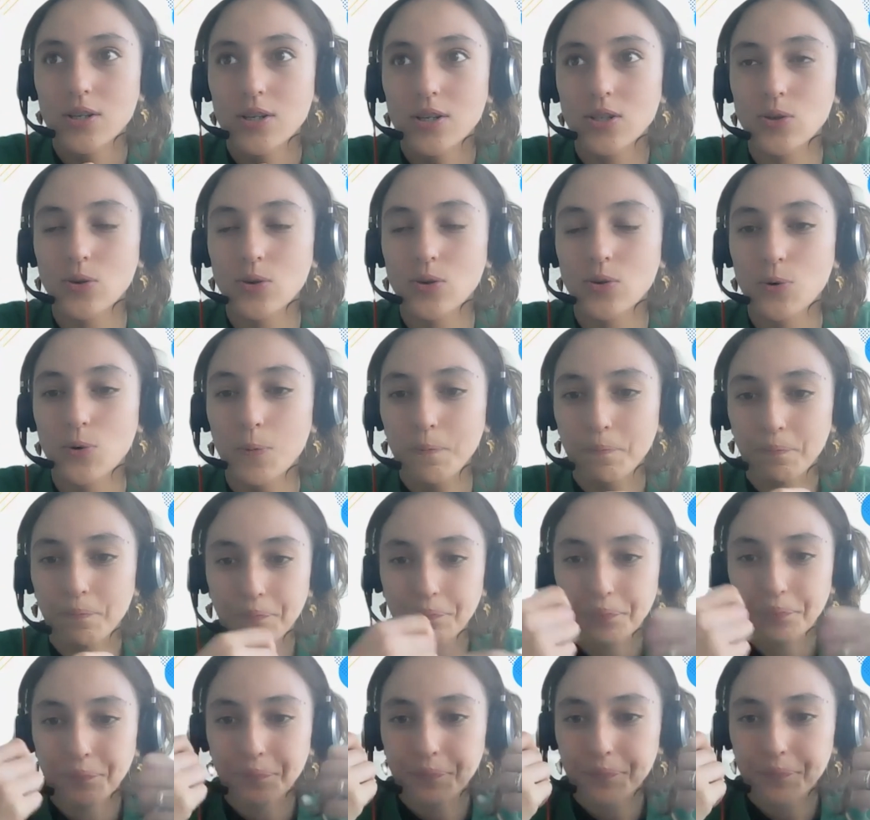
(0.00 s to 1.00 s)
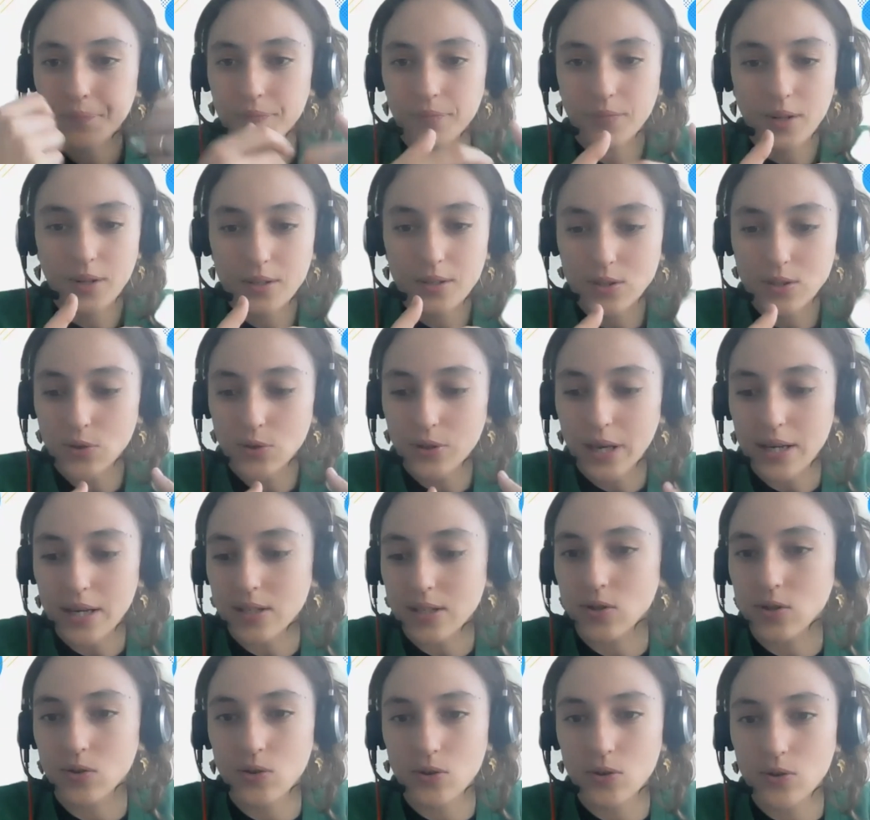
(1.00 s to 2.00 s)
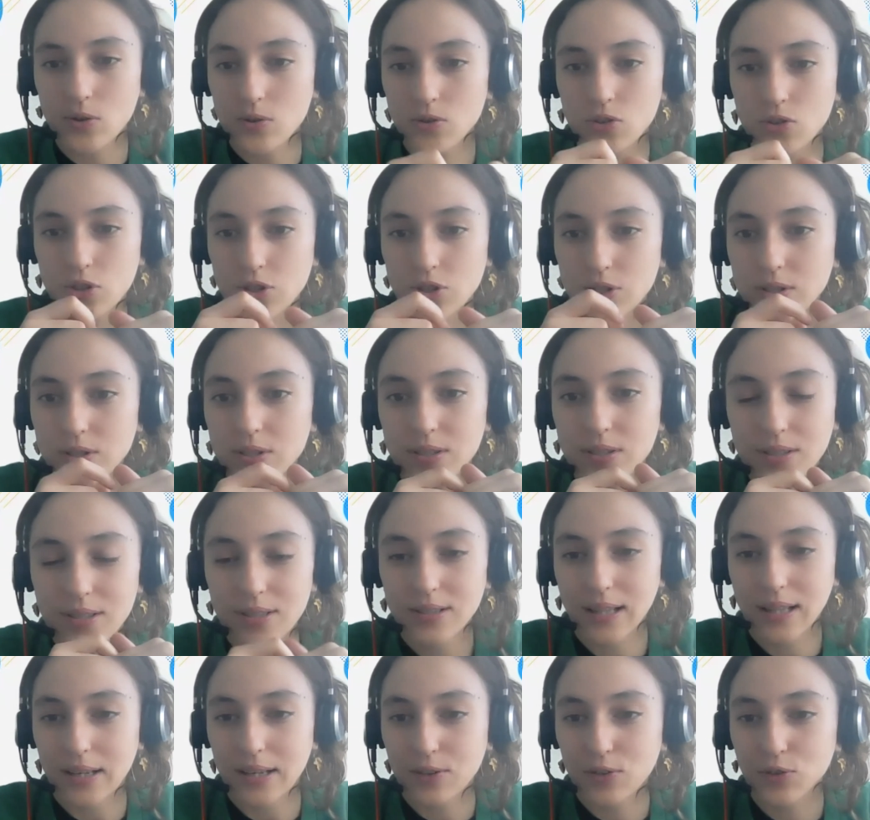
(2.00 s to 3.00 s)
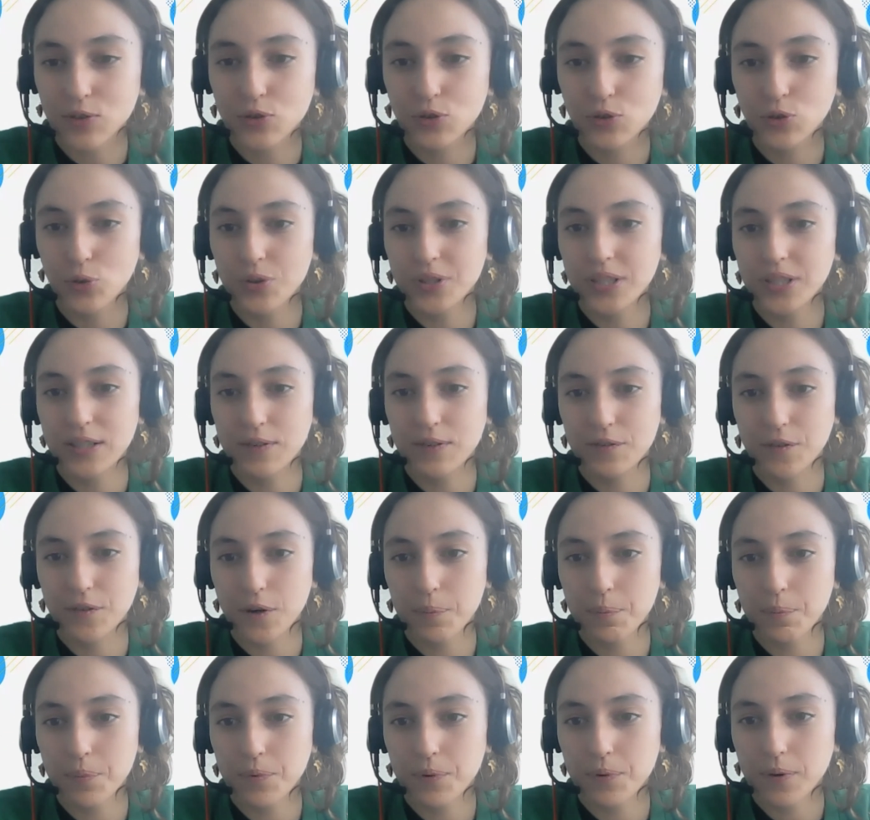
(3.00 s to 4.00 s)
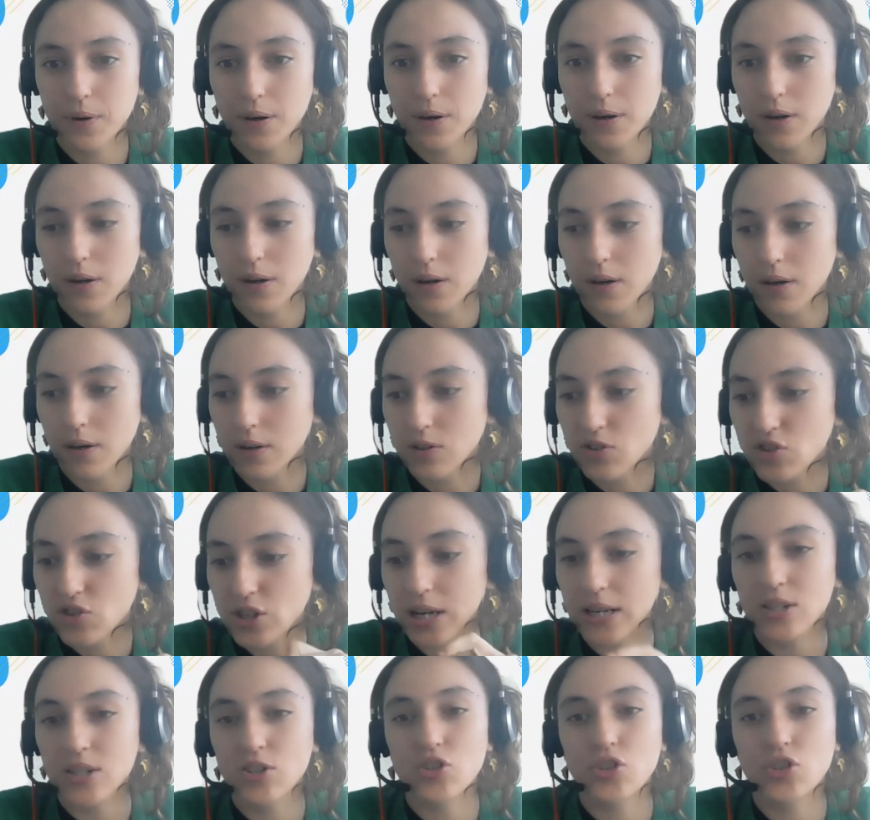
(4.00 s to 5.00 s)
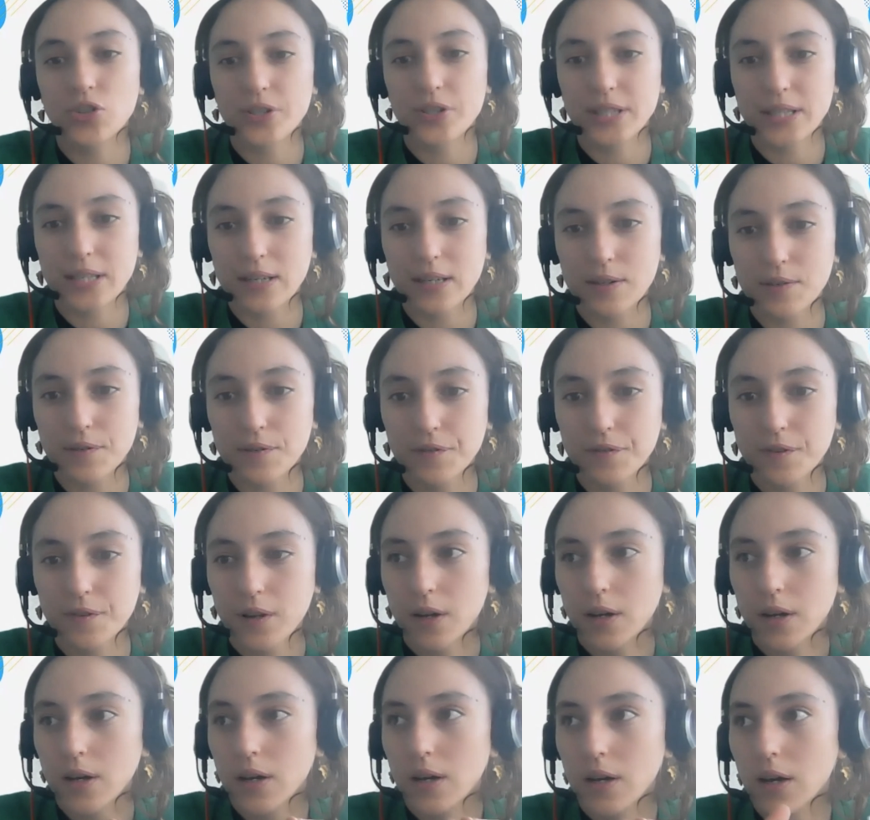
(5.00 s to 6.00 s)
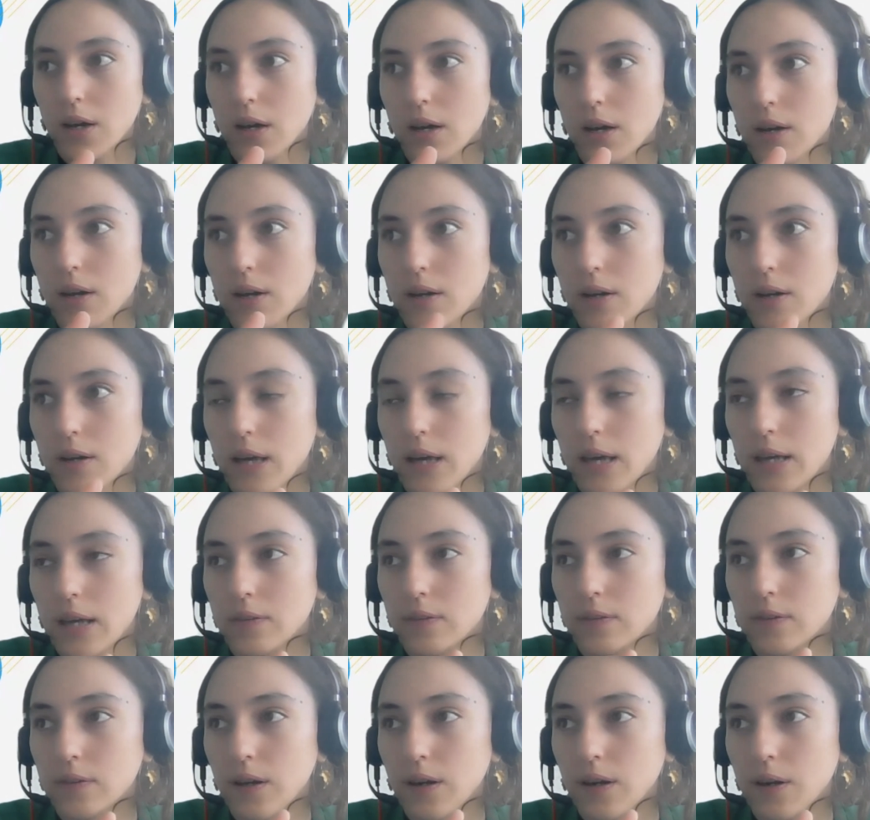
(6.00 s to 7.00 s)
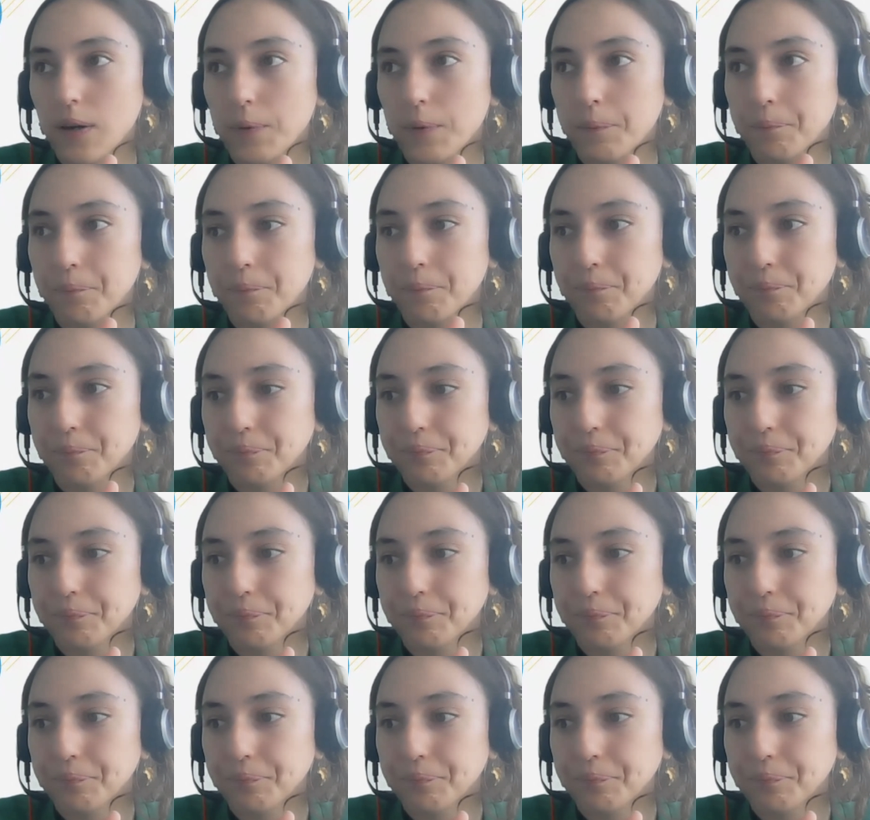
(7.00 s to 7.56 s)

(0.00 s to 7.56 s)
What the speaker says: So just don't give up, challenge yourself, and know